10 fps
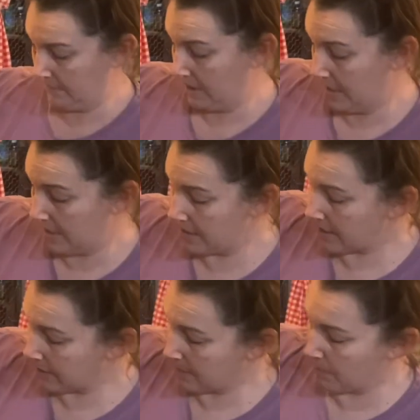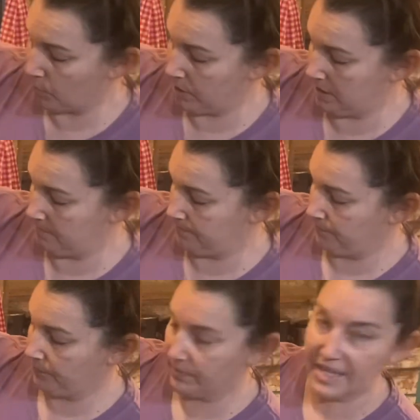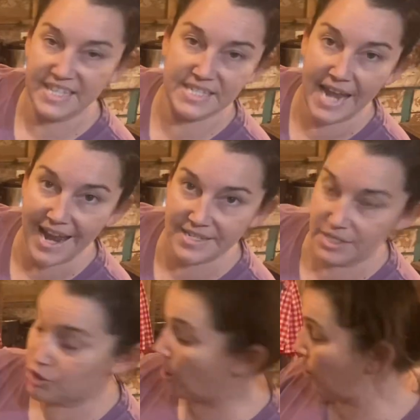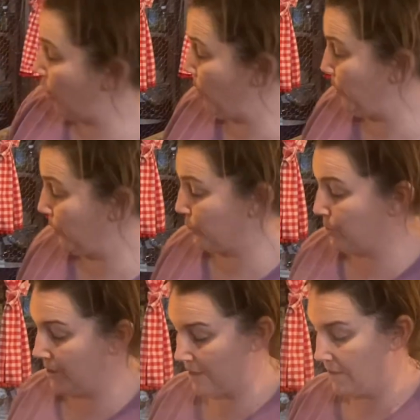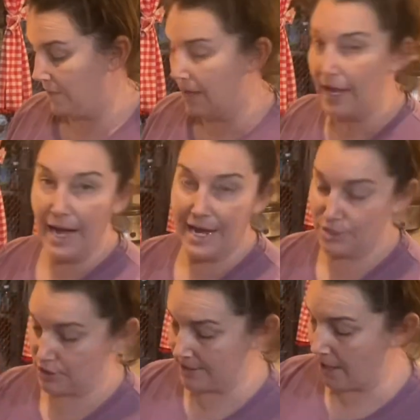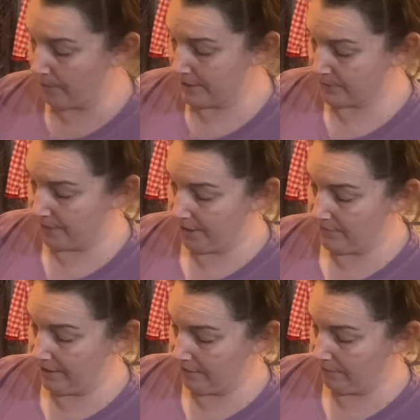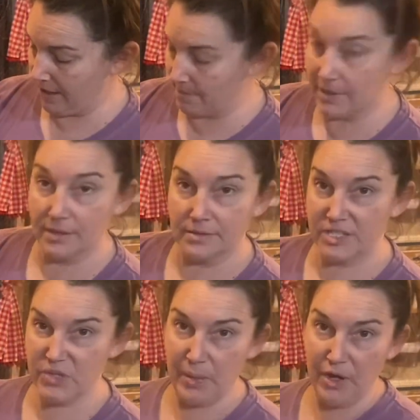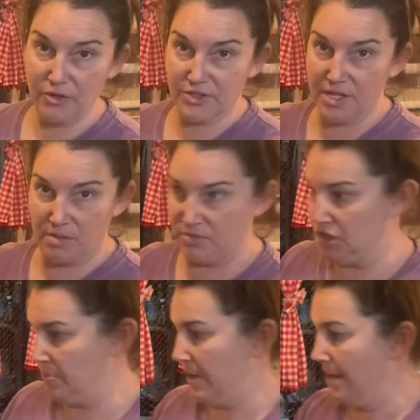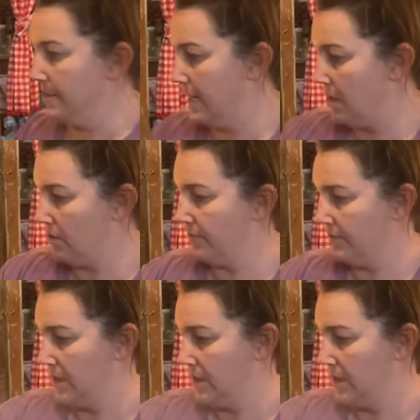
Now I need to get me one of them snazzy jar openers, but I just always run over there and grab a spoon or something and just pop it off.